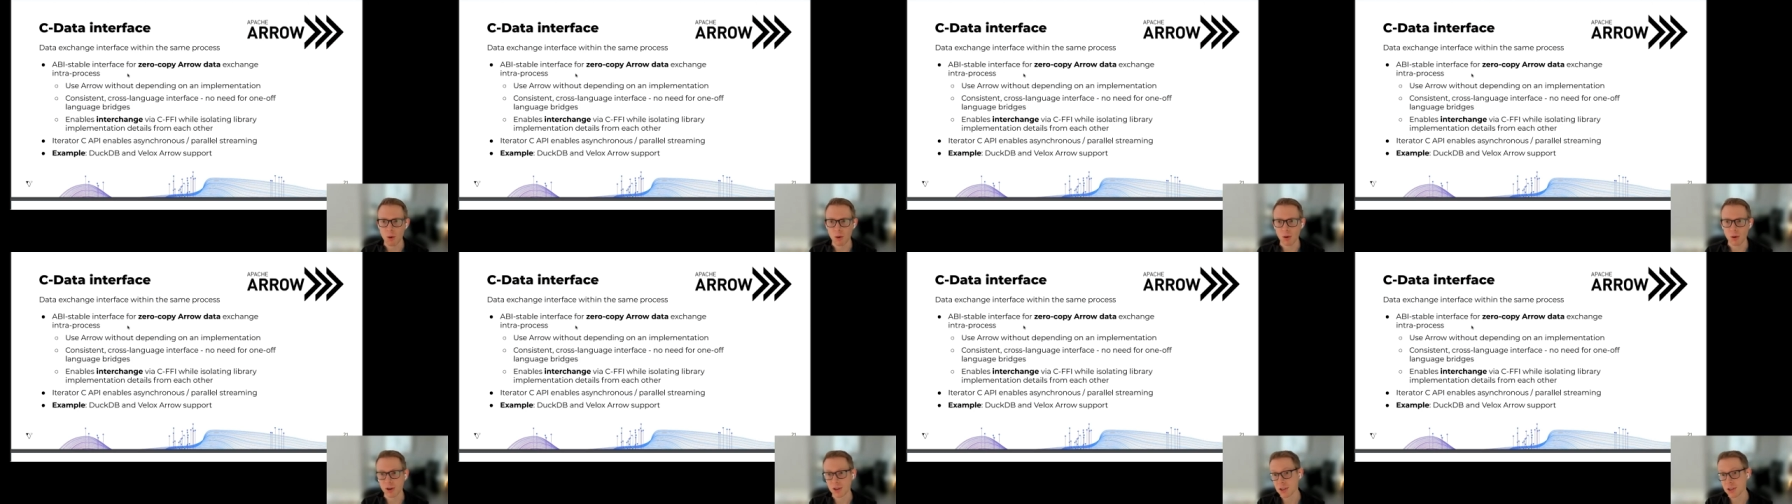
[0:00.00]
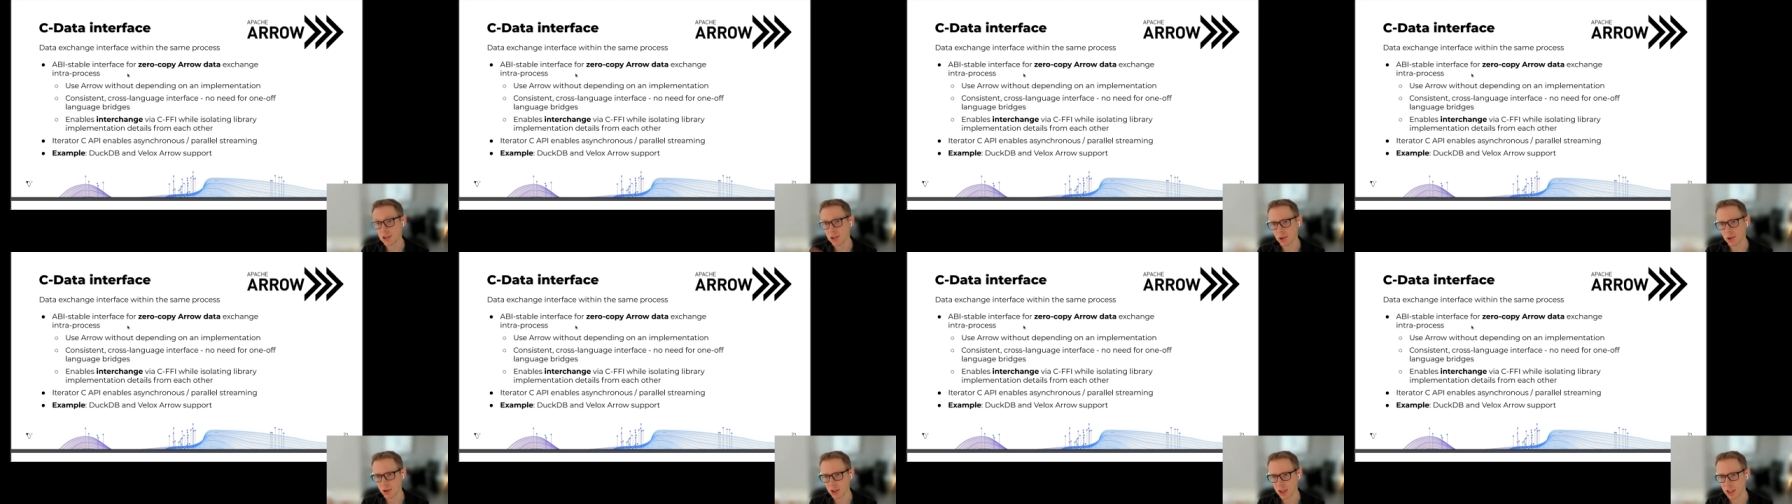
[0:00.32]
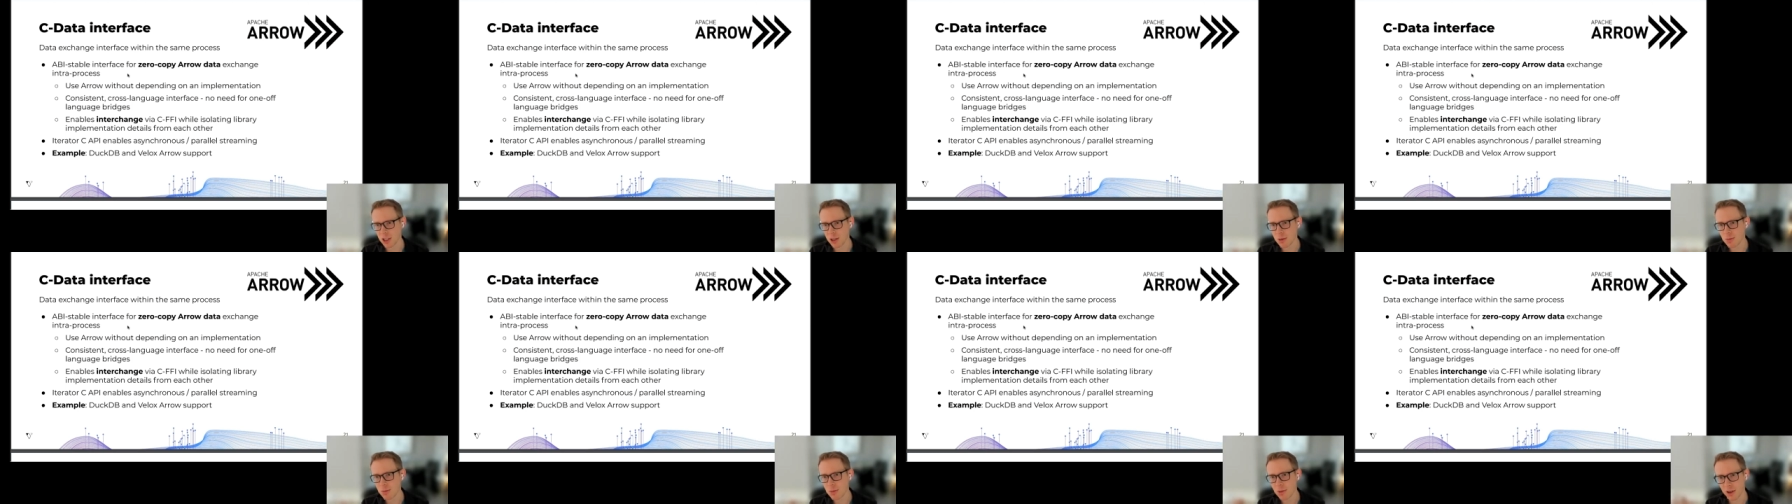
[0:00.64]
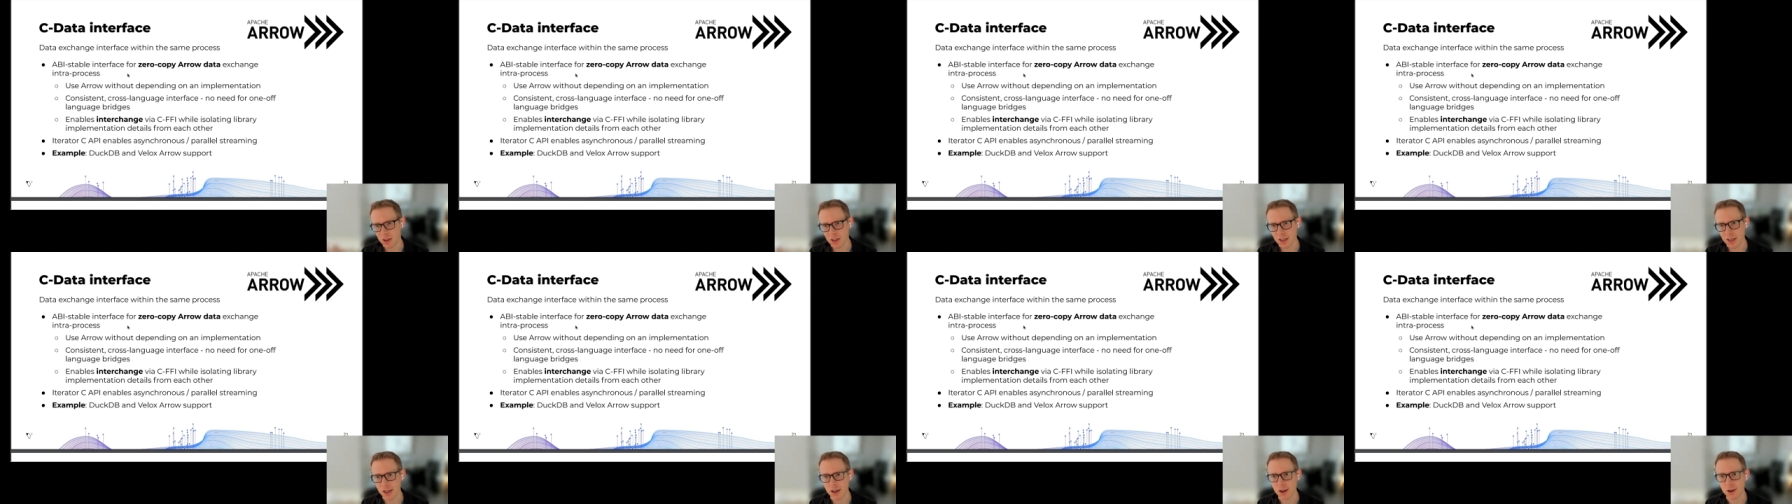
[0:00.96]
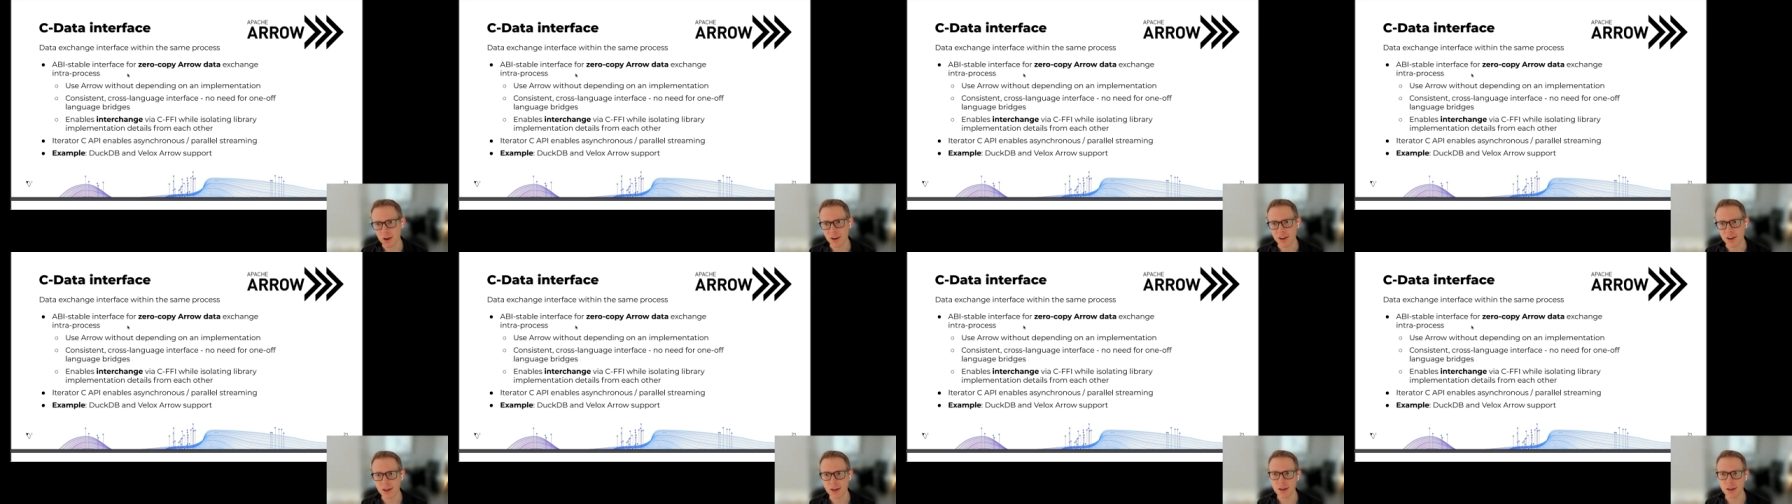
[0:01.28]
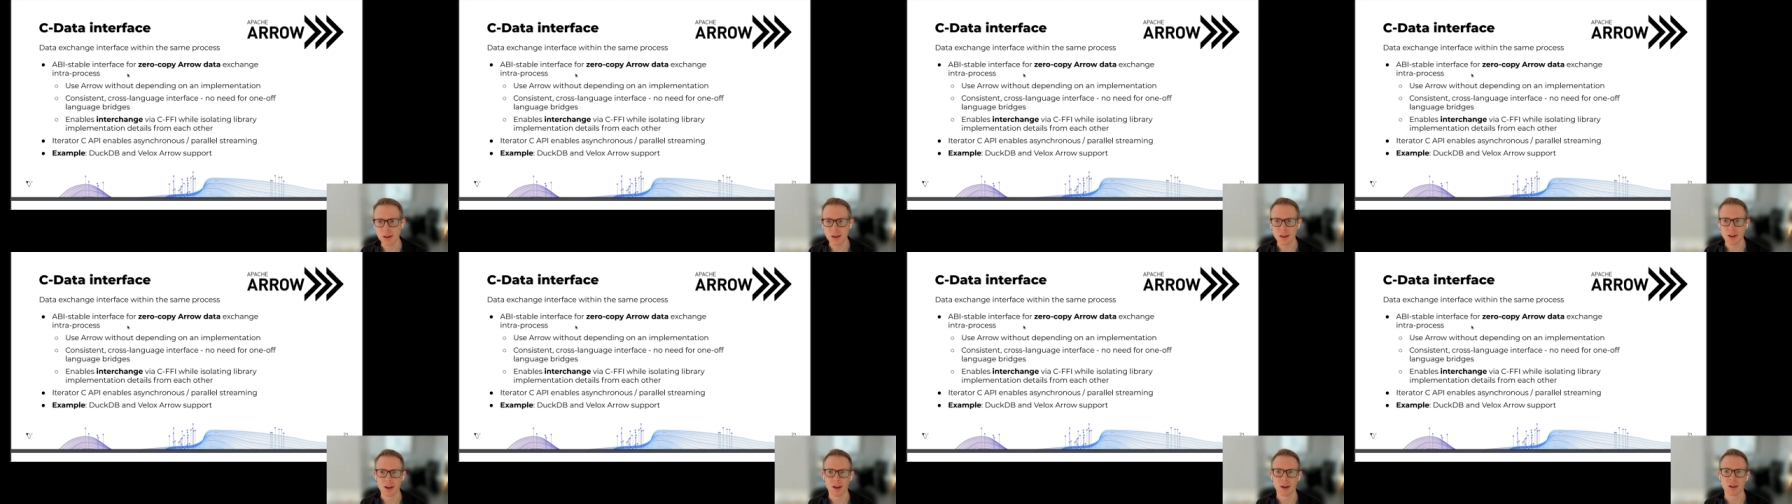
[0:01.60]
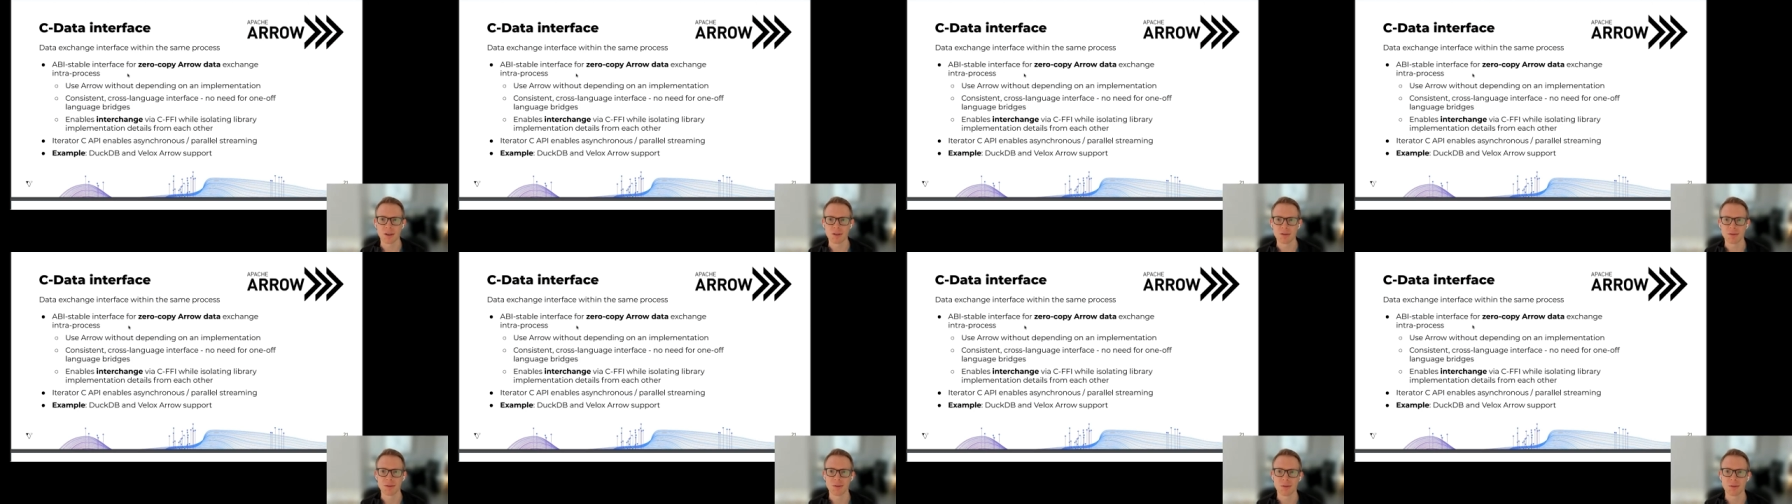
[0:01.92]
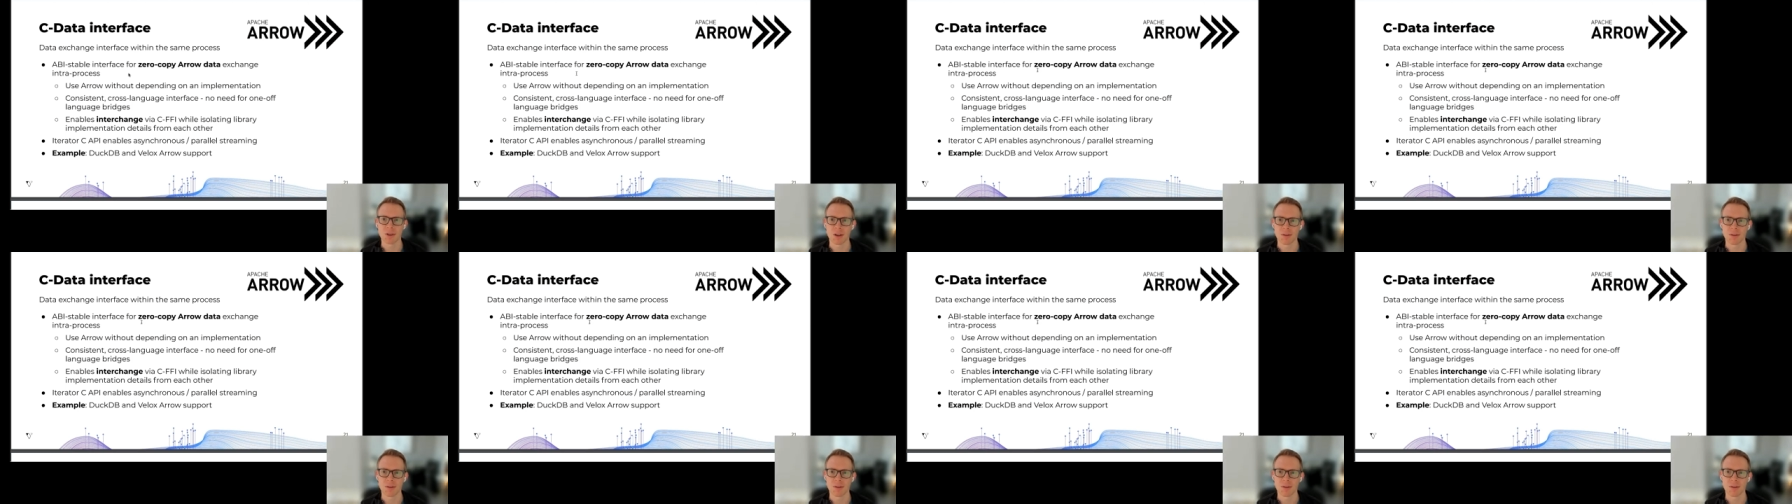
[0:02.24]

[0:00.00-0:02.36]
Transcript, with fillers: or a stream, an iterator of,